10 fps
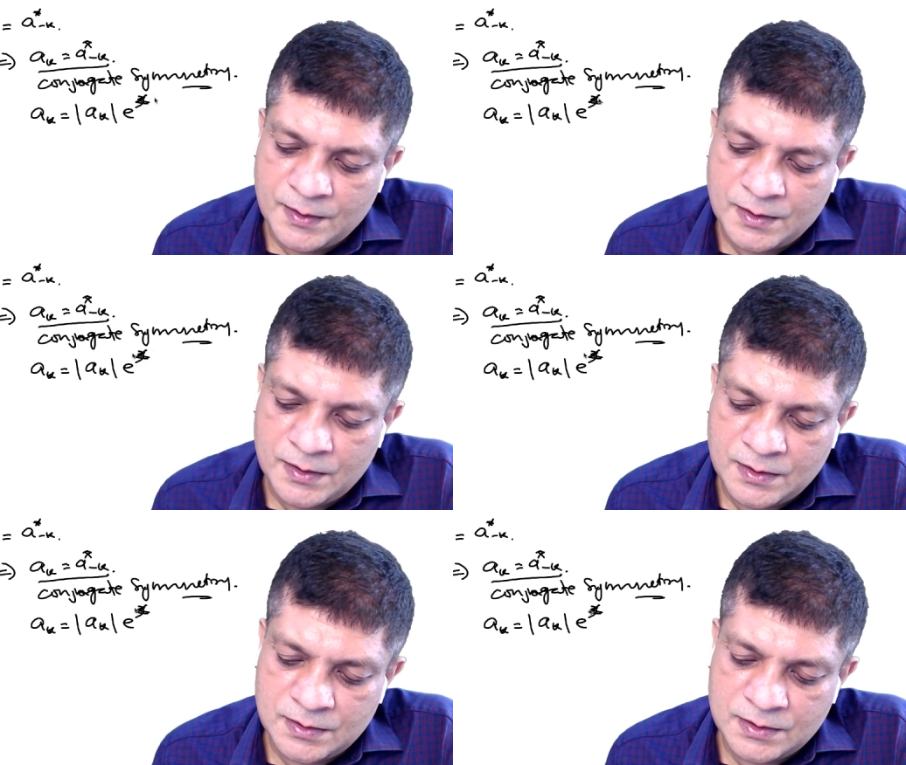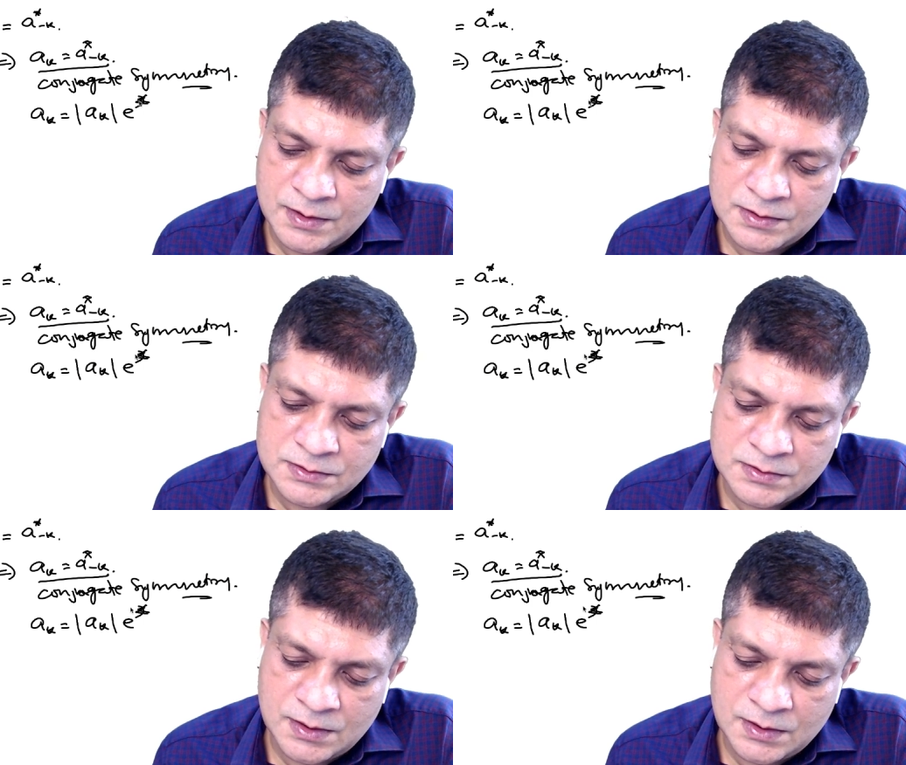That
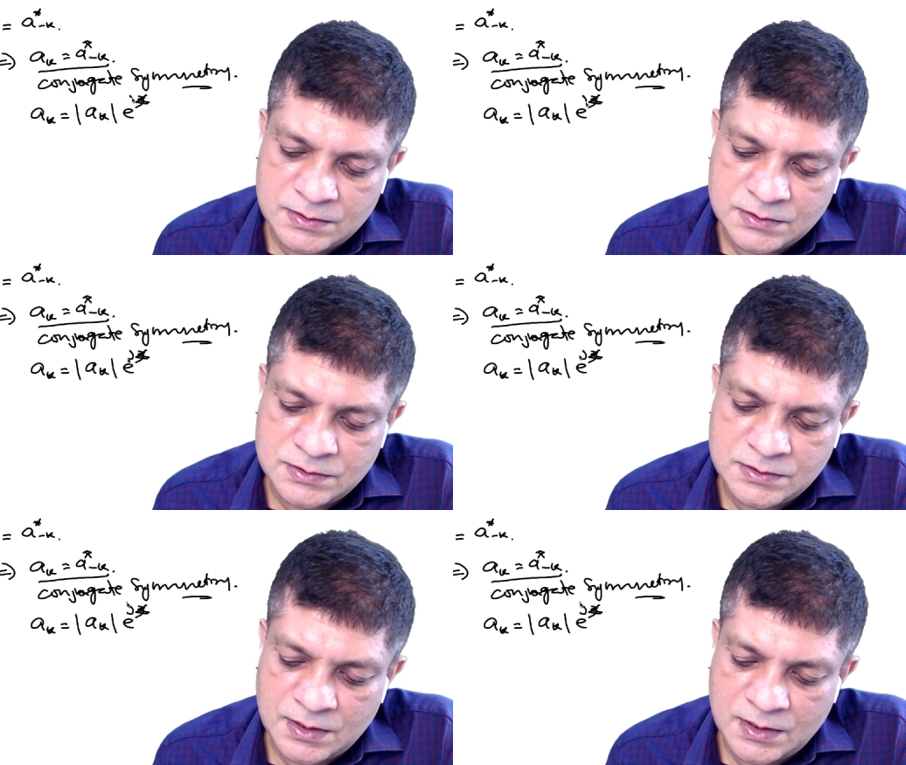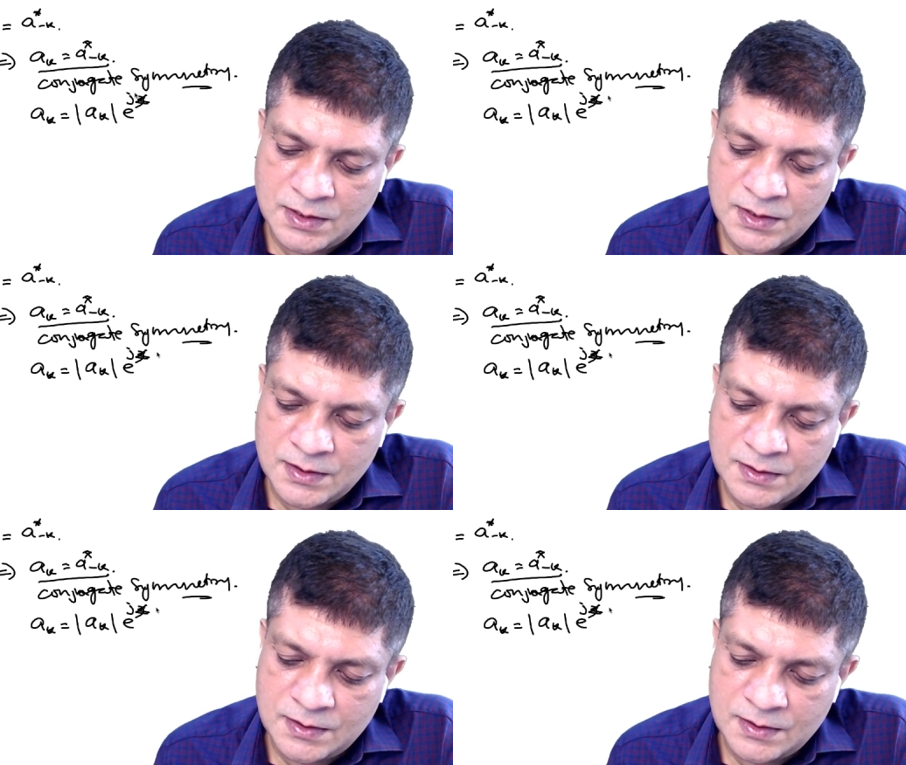is j,